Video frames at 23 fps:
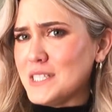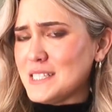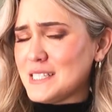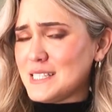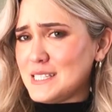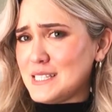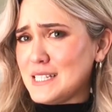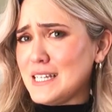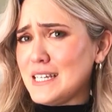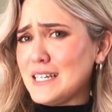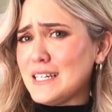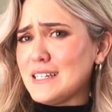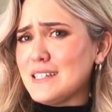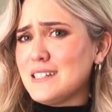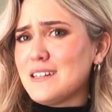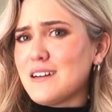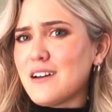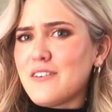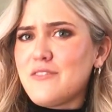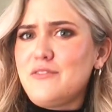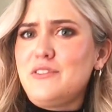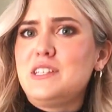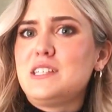seed
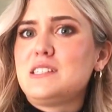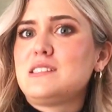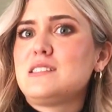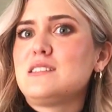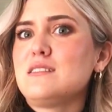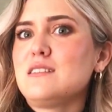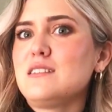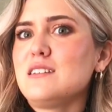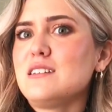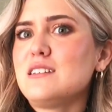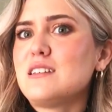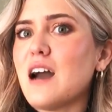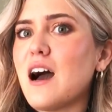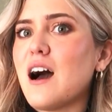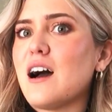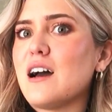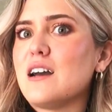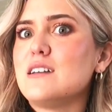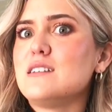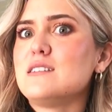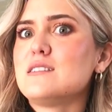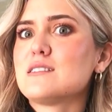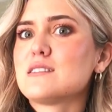of this
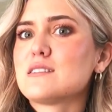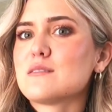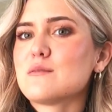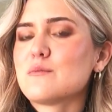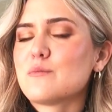guy's